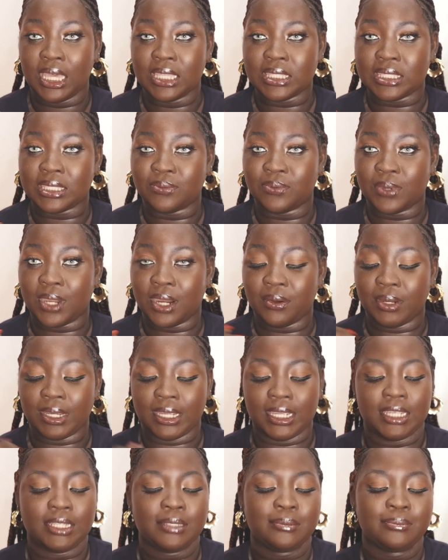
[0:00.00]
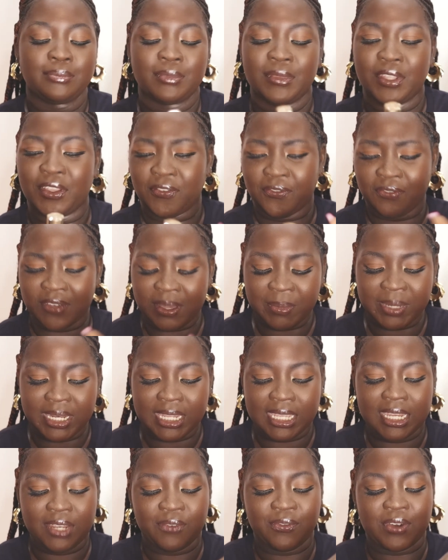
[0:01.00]
It's very
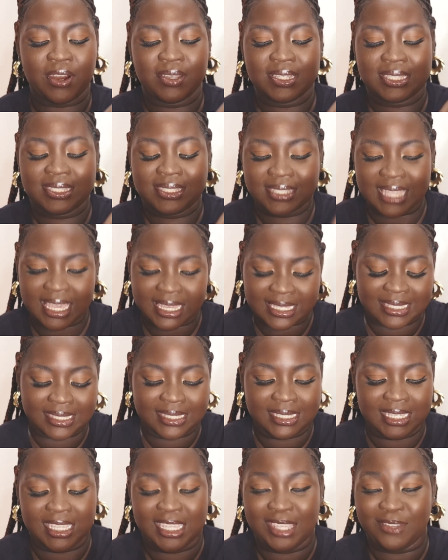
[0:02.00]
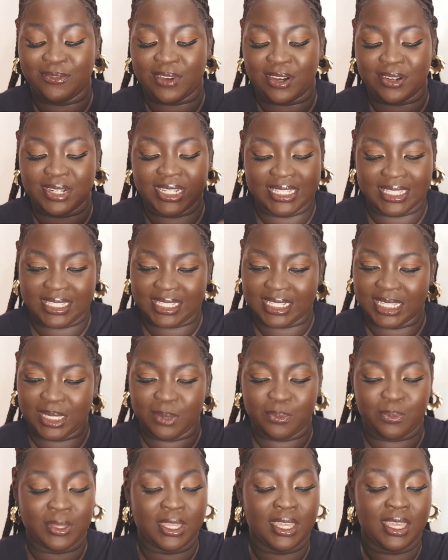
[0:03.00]
feminine, very sexy, very
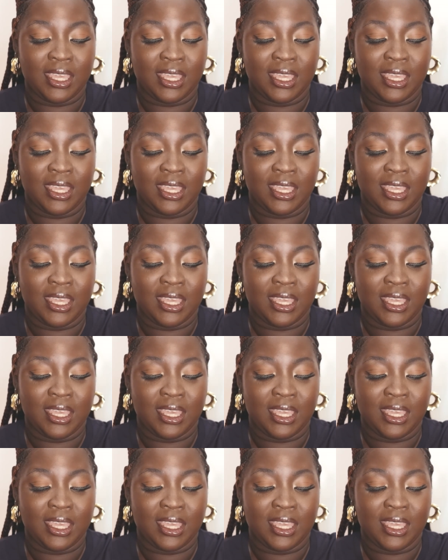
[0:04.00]
deep.